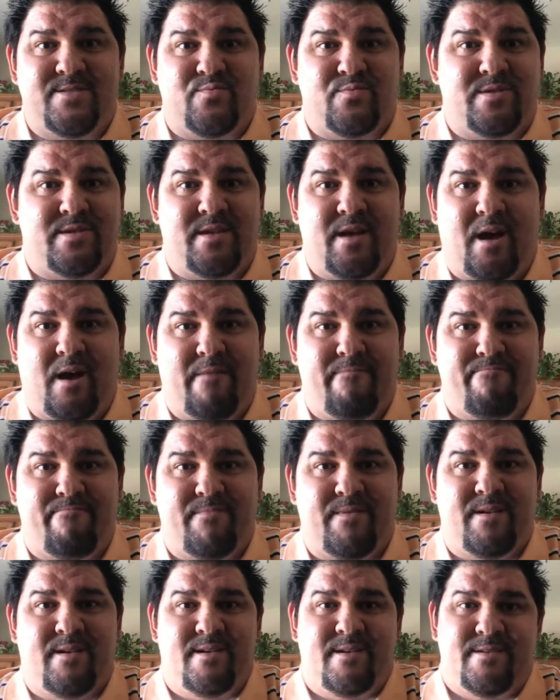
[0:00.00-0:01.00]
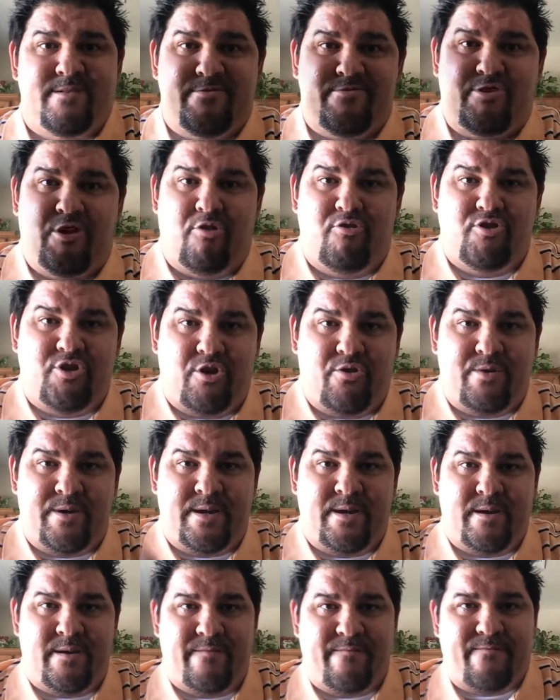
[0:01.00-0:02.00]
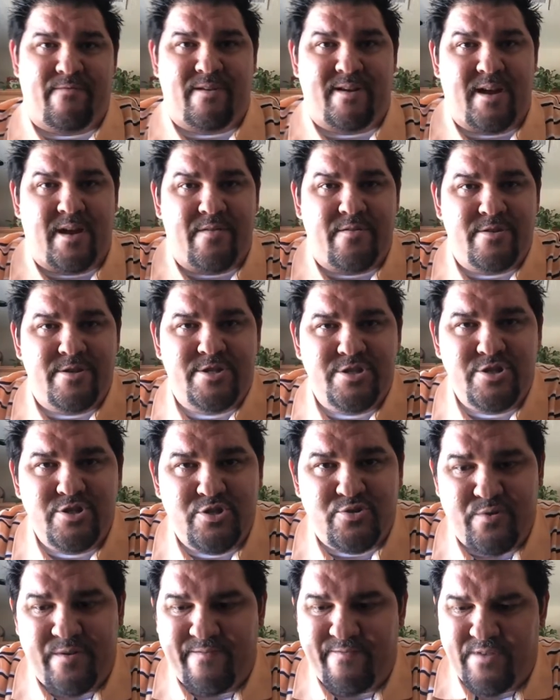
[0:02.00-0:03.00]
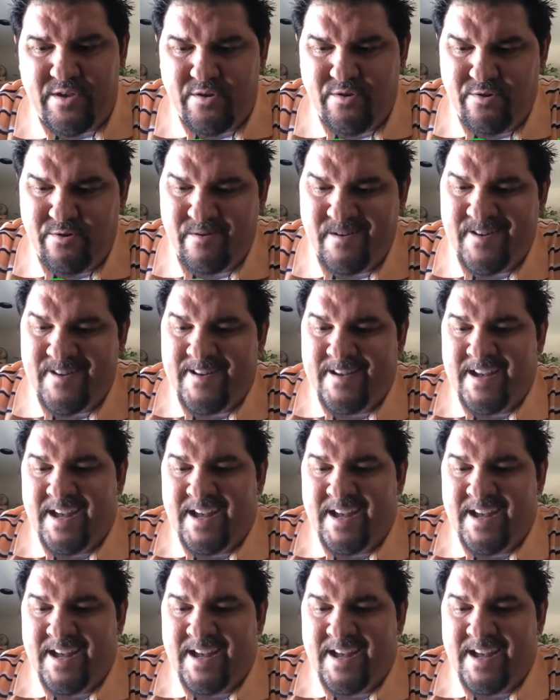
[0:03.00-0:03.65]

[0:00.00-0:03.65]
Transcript: what's up? JoJo here for another juice review.